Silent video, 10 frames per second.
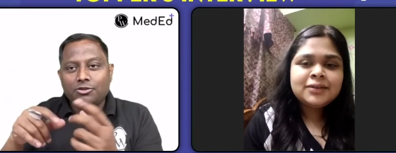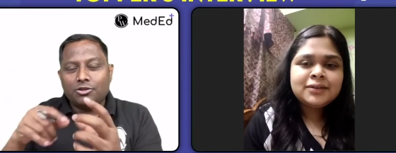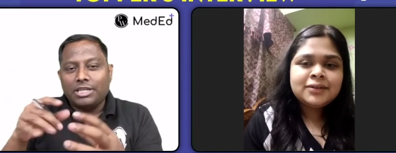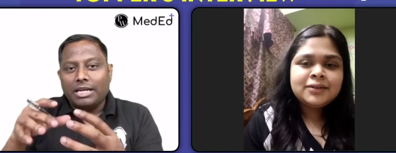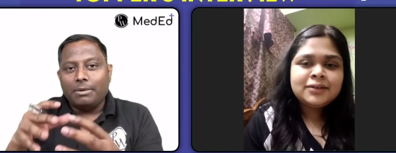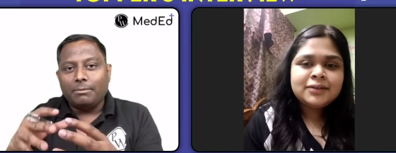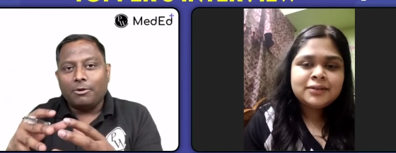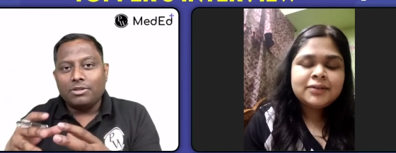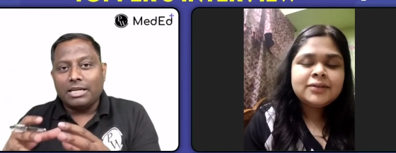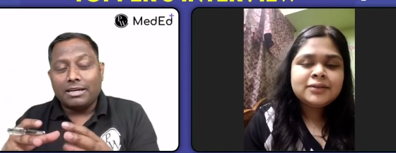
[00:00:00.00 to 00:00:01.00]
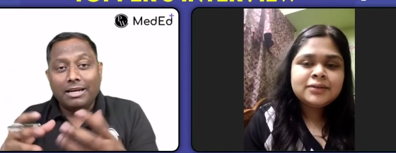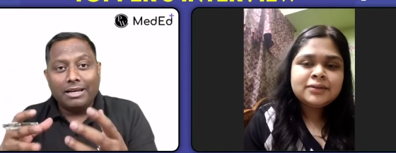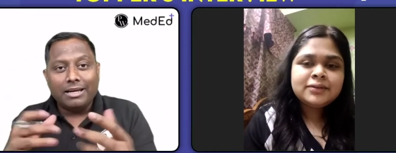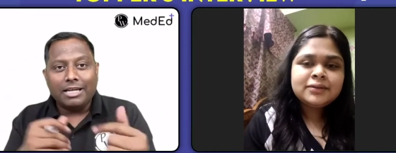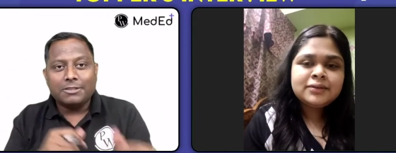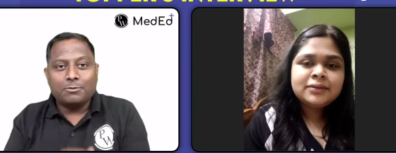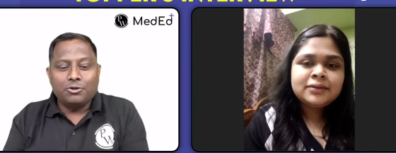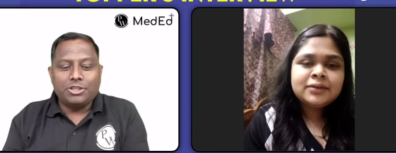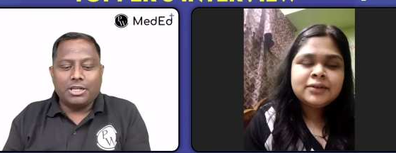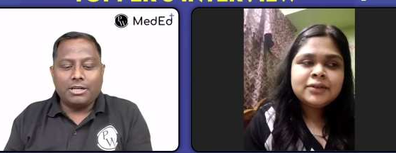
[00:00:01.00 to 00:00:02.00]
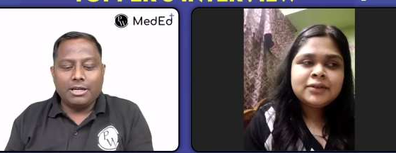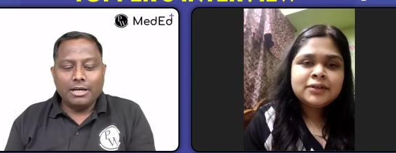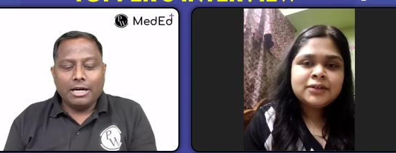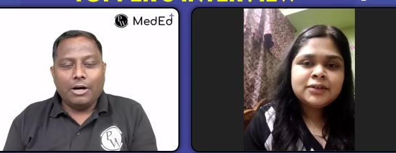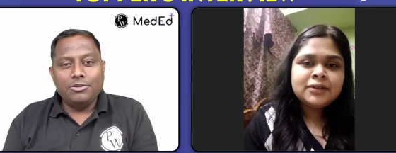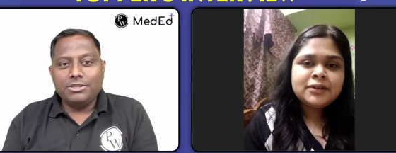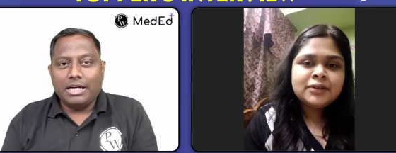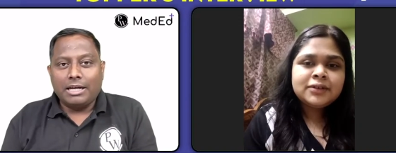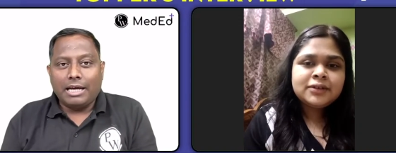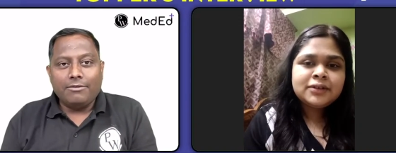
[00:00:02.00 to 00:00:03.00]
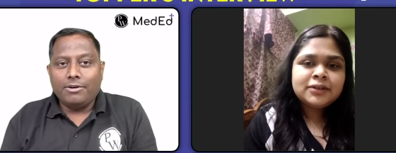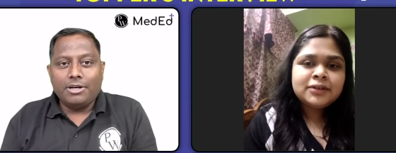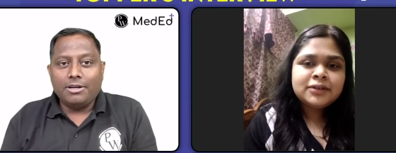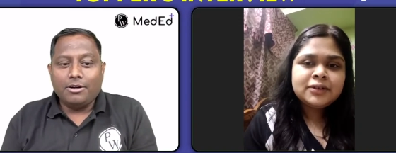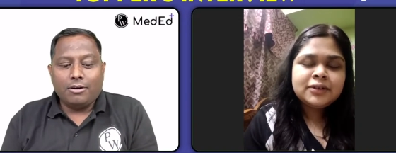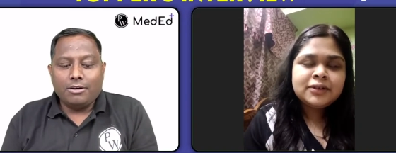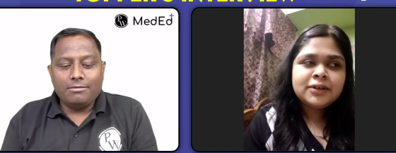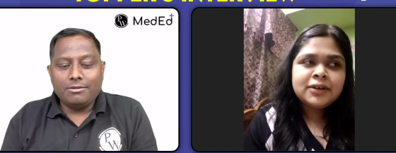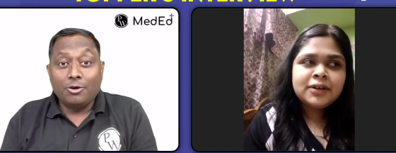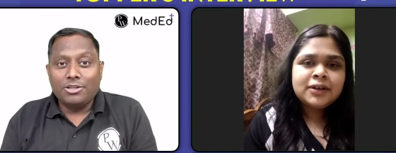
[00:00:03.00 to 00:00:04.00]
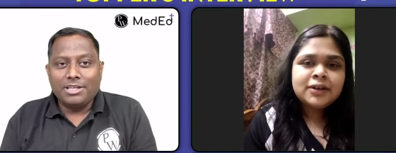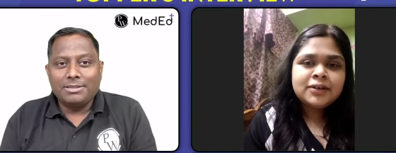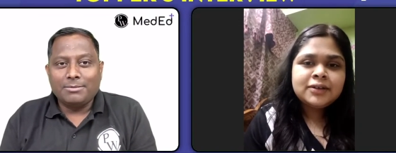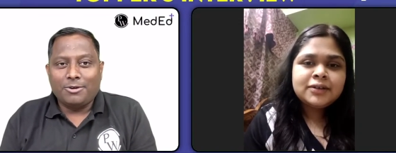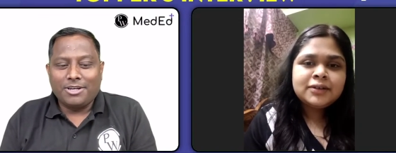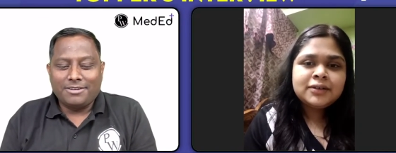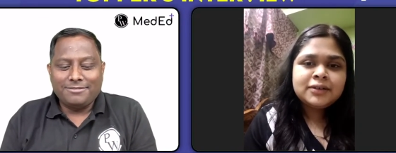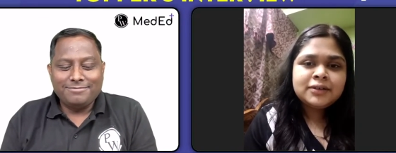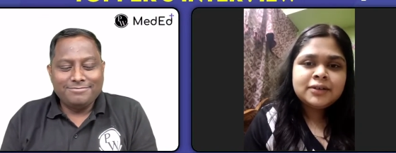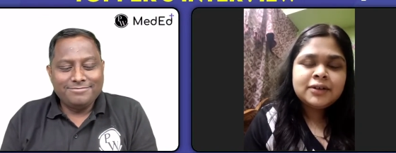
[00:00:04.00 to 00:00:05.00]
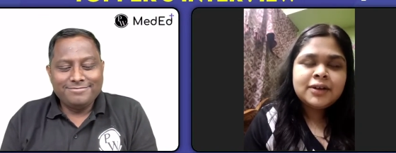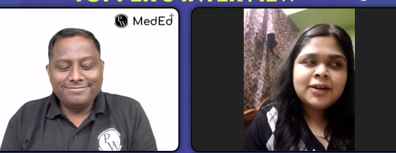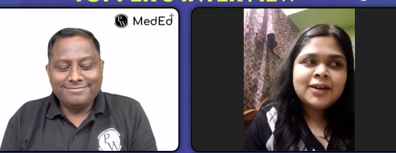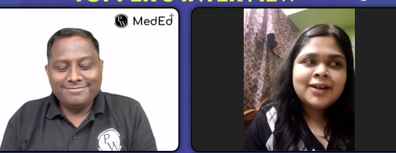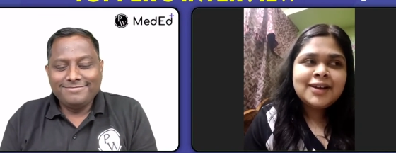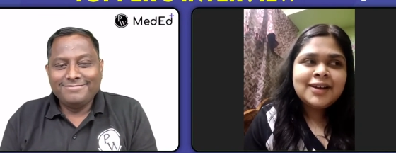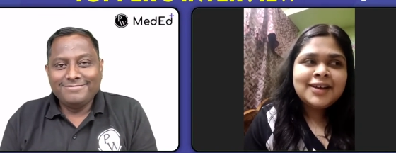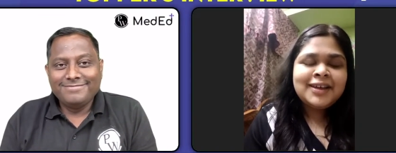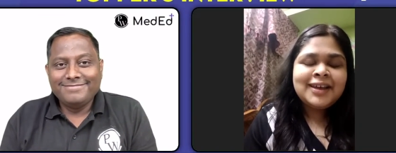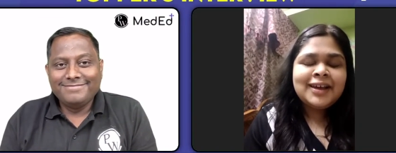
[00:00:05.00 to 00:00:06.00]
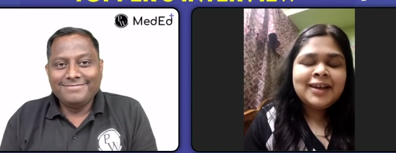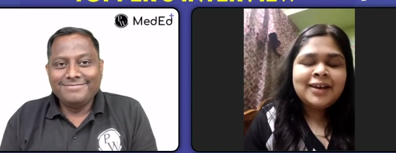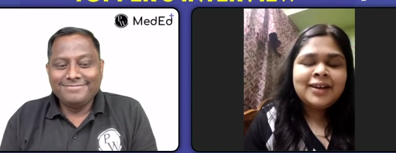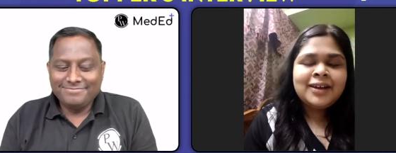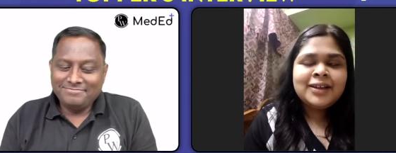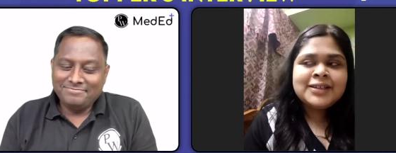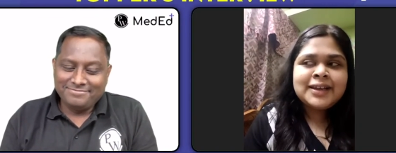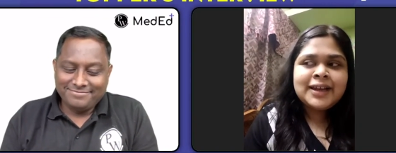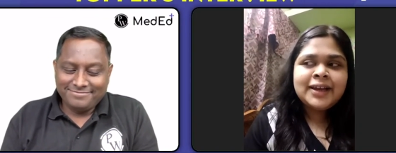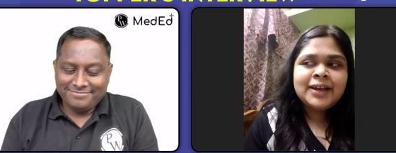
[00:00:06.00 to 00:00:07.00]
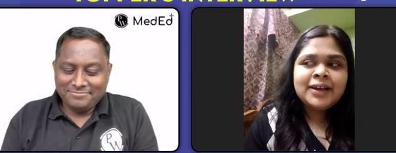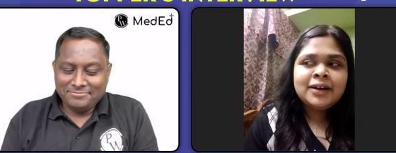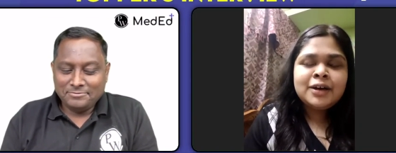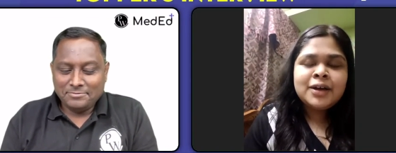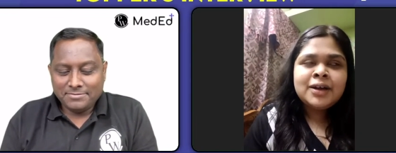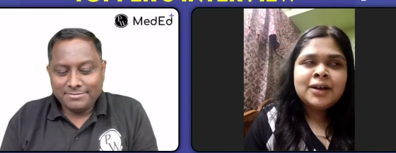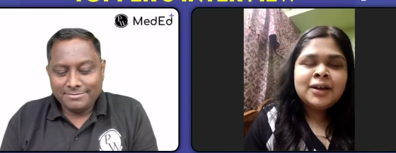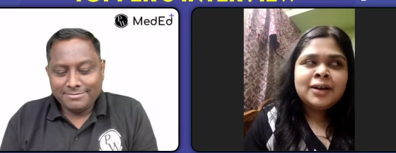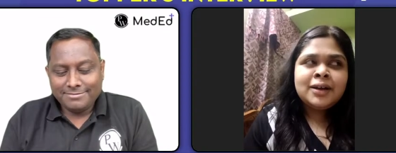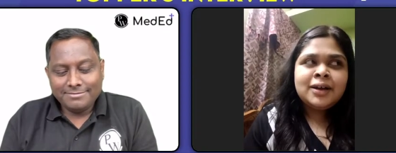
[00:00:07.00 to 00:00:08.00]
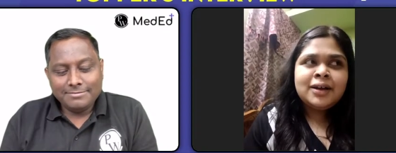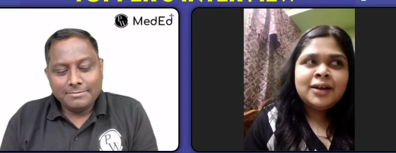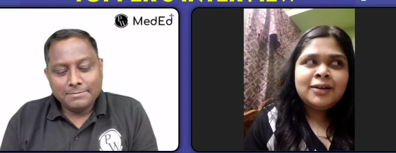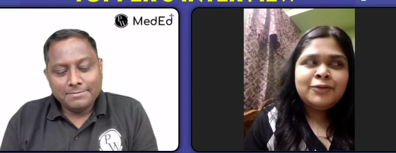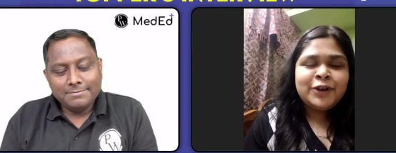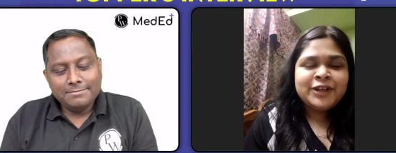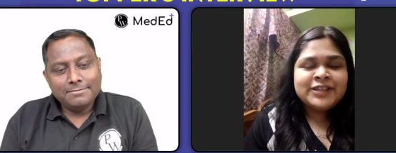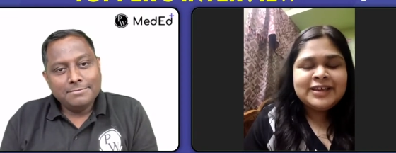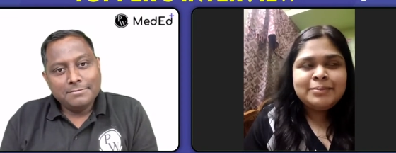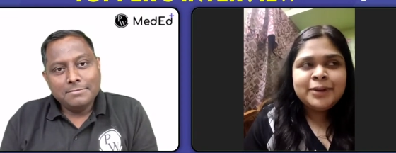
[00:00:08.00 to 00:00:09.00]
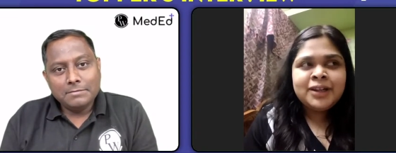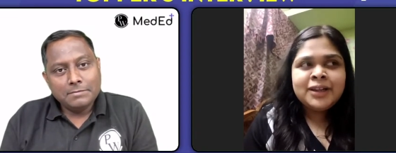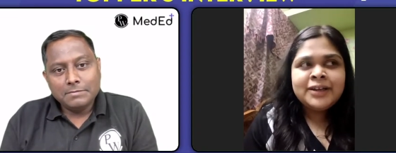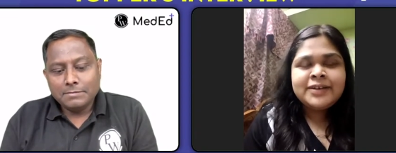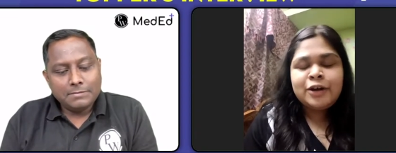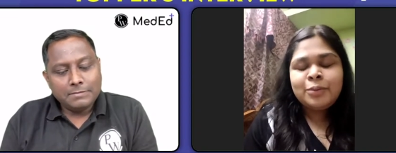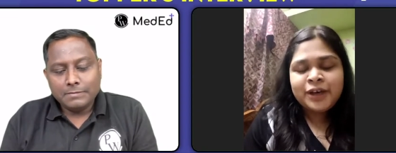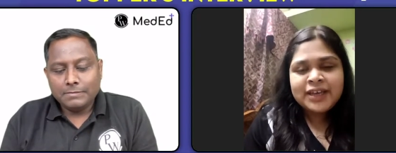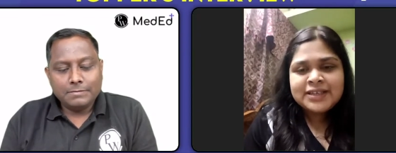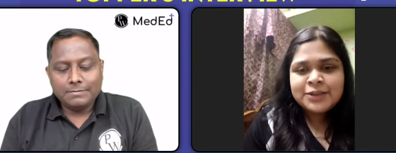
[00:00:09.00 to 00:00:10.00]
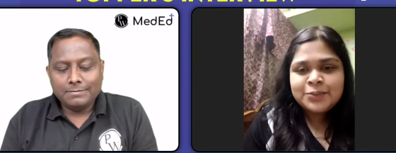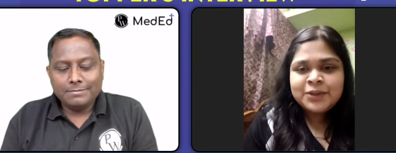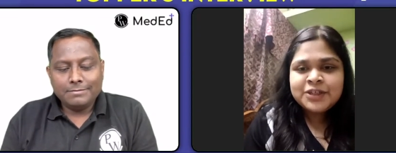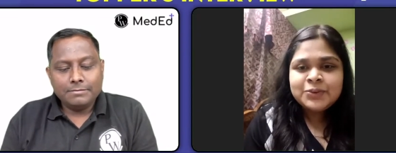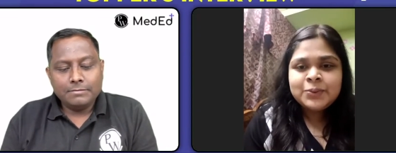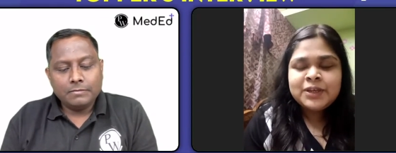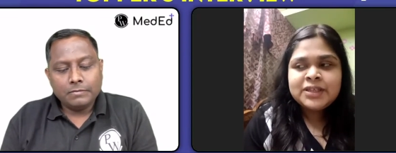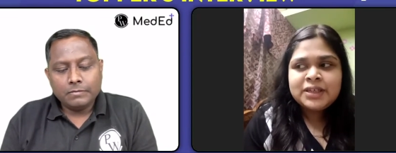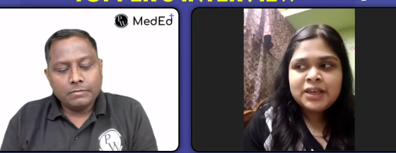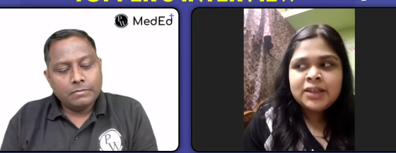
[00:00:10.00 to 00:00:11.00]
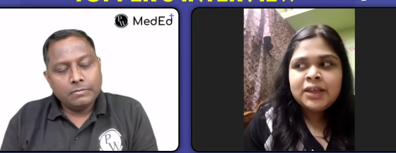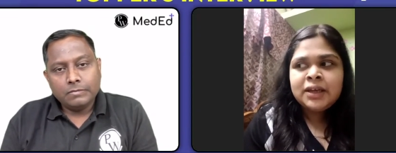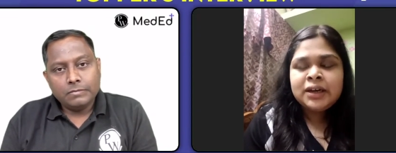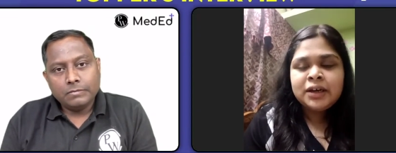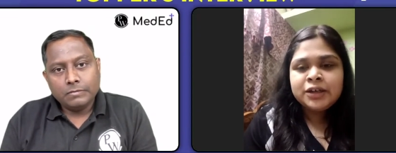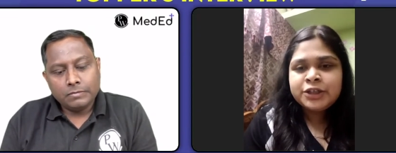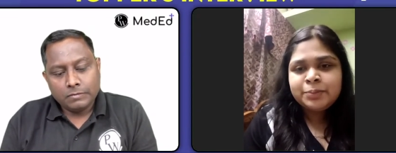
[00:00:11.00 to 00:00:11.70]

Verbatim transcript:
Speaker 1: So tell me about that clinical exposure. How is that? I have heard a lot good things about it
Speaker 2: yeah it's like uh, uh, for example, the trauma cases which we see in the clerkship